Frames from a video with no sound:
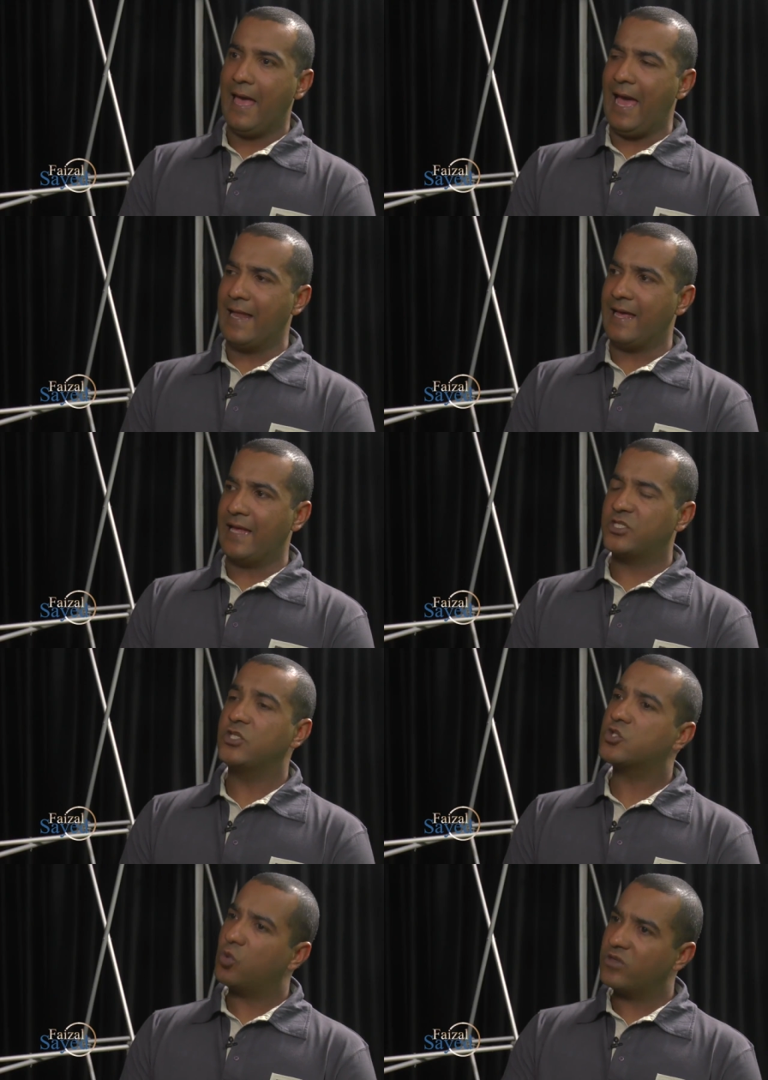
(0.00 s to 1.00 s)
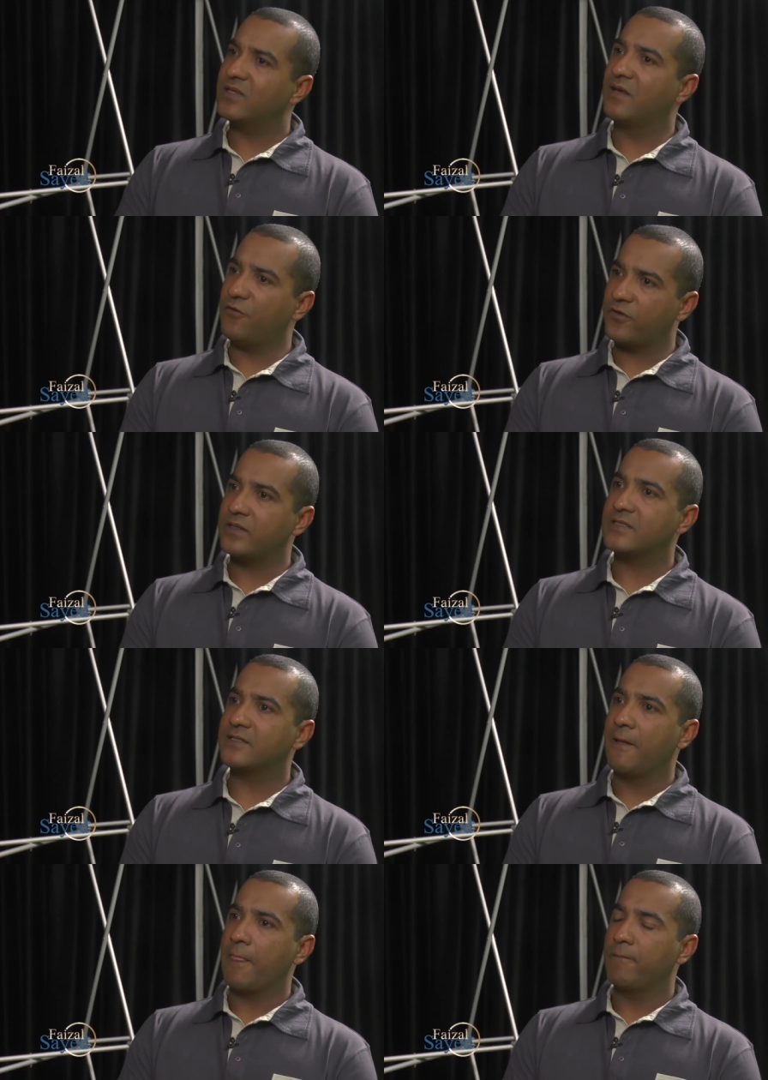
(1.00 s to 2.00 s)
and she saw the
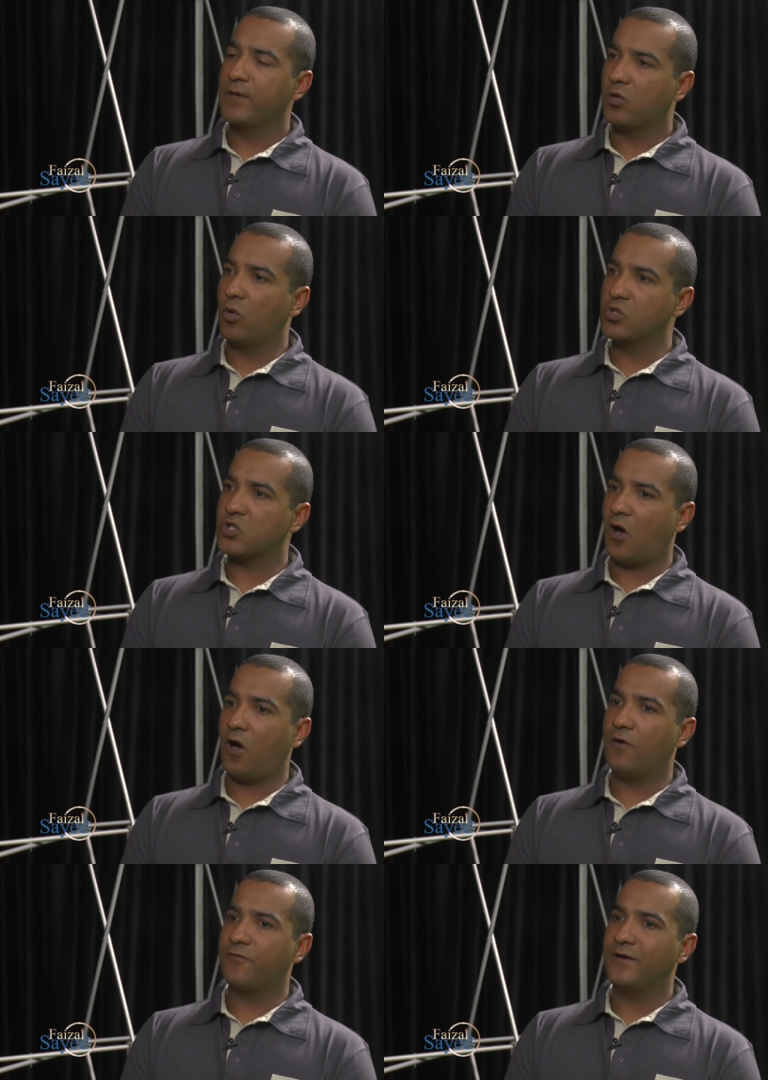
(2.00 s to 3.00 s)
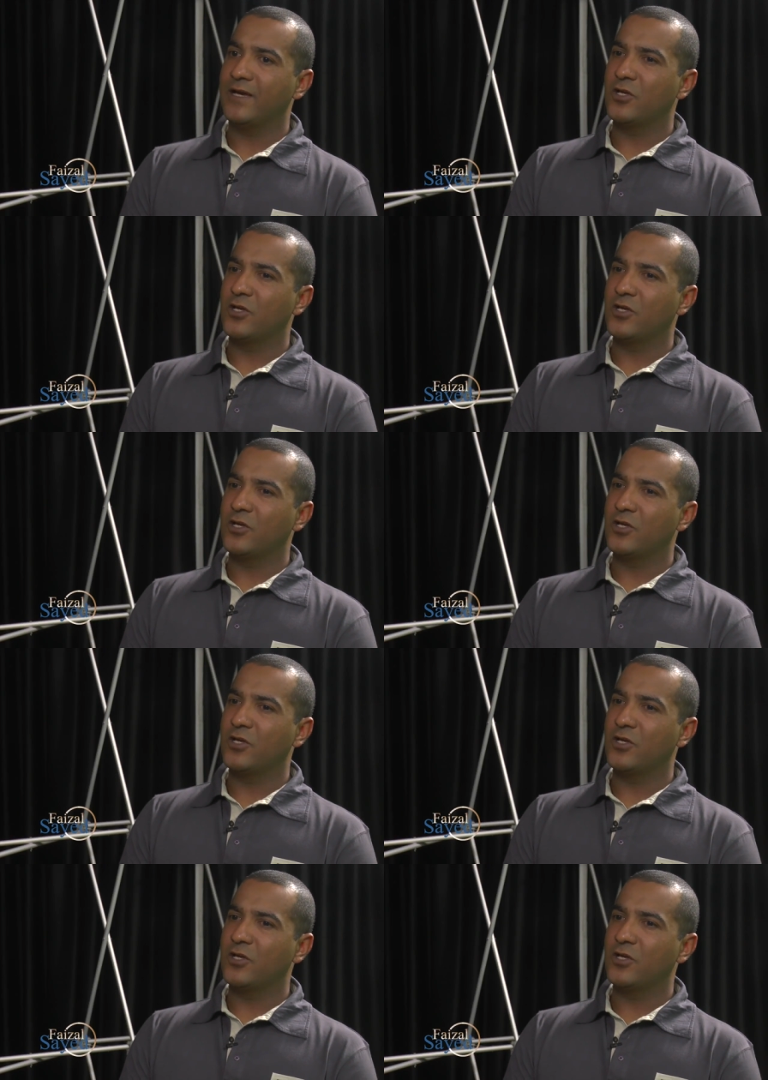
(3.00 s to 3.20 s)
difference because of,